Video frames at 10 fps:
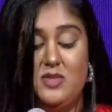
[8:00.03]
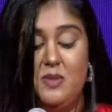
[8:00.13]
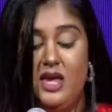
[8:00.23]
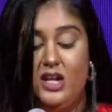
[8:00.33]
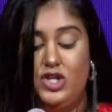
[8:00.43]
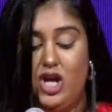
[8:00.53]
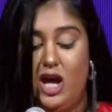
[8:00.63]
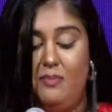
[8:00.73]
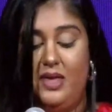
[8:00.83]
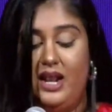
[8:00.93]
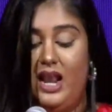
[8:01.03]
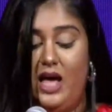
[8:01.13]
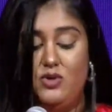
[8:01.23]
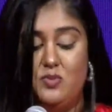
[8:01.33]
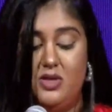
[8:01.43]
me in a job that
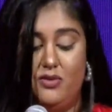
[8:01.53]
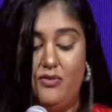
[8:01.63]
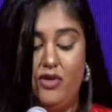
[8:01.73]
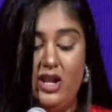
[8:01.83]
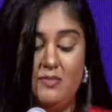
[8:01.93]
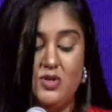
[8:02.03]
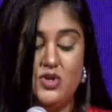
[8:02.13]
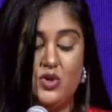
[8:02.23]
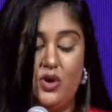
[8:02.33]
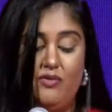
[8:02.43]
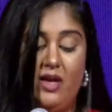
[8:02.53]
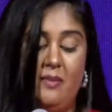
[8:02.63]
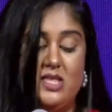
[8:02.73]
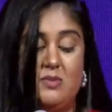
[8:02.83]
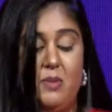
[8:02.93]
allows me the freedom to serve Him
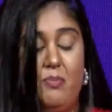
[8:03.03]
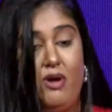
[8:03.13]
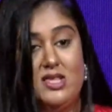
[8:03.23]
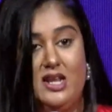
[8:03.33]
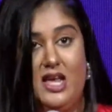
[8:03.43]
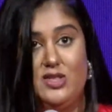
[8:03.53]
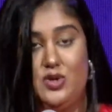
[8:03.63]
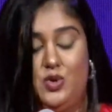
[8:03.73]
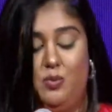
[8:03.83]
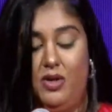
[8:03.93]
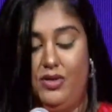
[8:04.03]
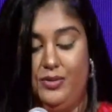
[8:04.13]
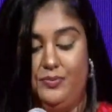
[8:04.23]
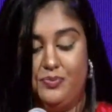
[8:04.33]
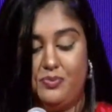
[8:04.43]
and to be present as a new mother.
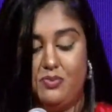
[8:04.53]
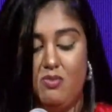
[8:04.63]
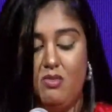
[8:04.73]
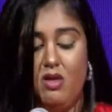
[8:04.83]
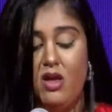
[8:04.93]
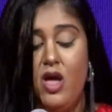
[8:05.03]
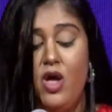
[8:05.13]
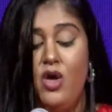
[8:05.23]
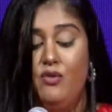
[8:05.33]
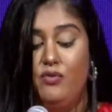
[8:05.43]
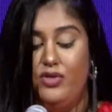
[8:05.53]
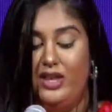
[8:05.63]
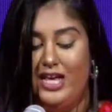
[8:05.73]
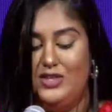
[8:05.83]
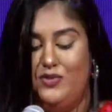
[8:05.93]
For the
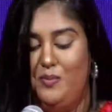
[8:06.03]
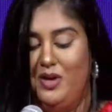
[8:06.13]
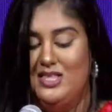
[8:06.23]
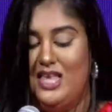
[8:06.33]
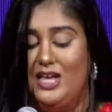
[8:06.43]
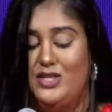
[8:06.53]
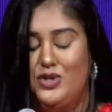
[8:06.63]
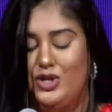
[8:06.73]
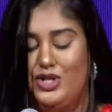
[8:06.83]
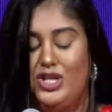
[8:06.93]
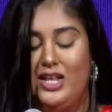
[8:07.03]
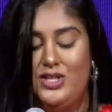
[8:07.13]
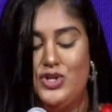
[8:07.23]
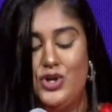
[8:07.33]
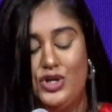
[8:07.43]
next few months, I searched and
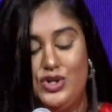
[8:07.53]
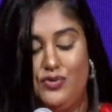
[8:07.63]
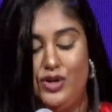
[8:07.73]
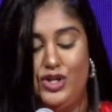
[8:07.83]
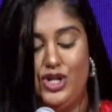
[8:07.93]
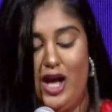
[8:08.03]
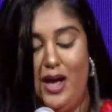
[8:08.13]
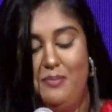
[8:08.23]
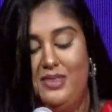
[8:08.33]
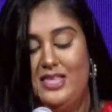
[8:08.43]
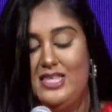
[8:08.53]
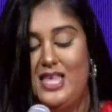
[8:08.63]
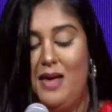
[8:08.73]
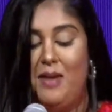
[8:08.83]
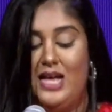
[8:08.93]
searched for a job, but this
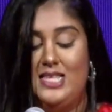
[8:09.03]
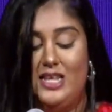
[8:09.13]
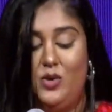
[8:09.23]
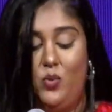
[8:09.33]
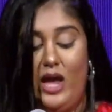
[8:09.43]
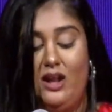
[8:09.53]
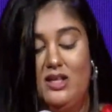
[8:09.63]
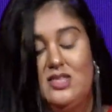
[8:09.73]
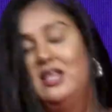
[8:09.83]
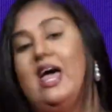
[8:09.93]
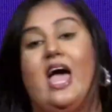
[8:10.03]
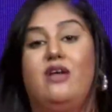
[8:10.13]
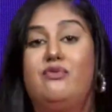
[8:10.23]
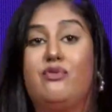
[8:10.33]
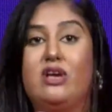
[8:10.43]
time I didn't wait until I had
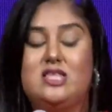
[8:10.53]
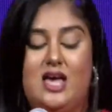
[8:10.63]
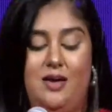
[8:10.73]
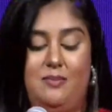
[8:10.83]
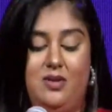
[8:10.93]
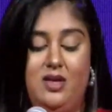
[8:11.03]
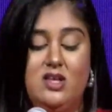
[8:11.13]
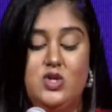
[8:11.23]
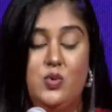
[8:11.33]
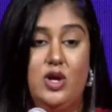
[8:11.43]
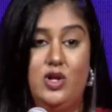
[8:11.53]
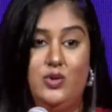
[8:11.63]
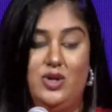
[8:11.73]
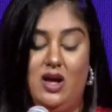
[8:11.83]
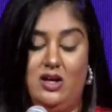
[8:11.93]
free time to
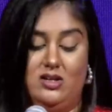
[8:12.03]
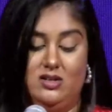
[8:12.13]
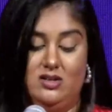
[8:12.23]
include God.